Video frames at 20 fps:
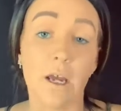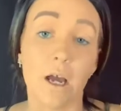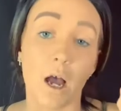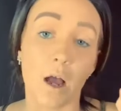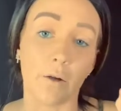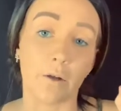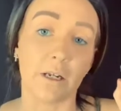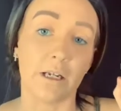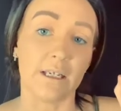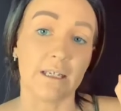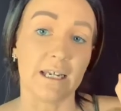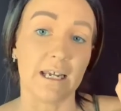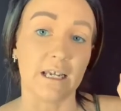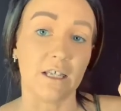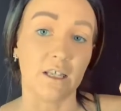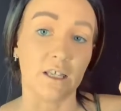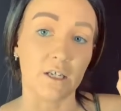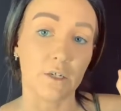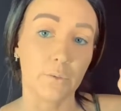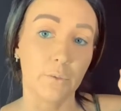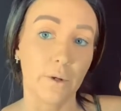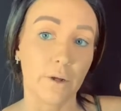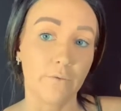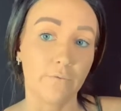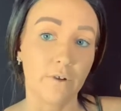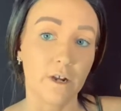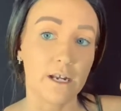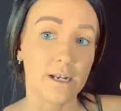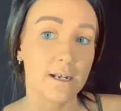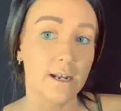I'm going to take this one
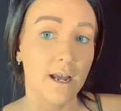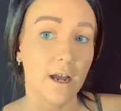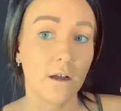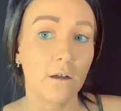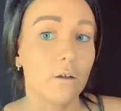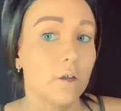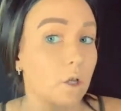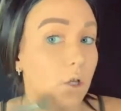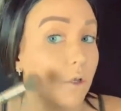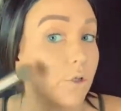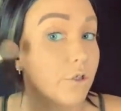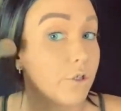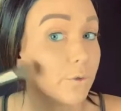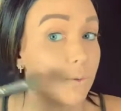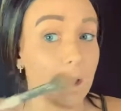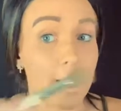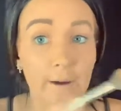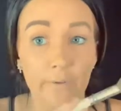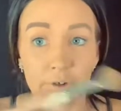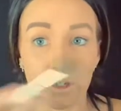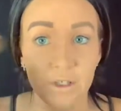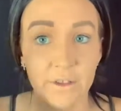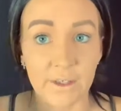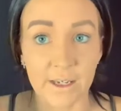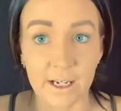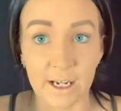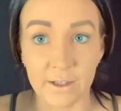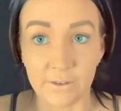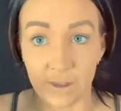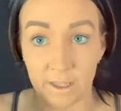right now do
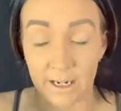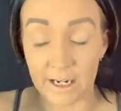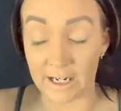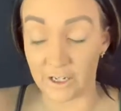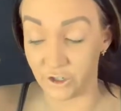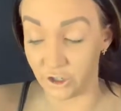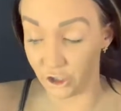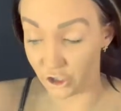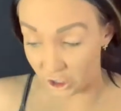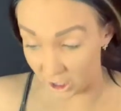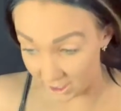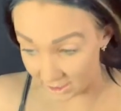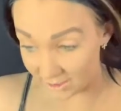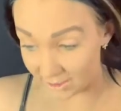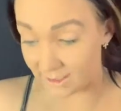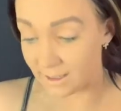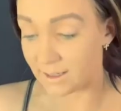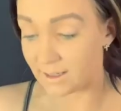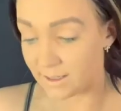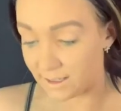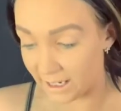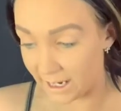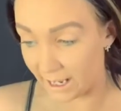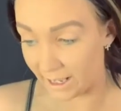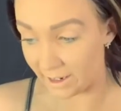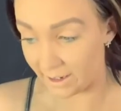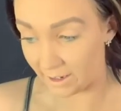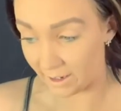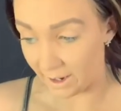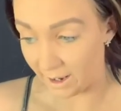everything that I just
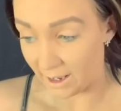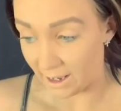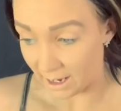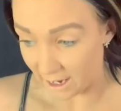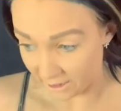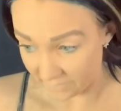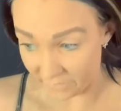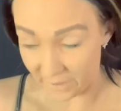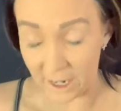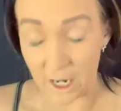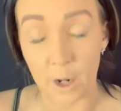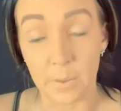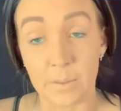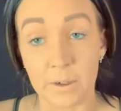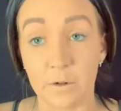did, and then I'll be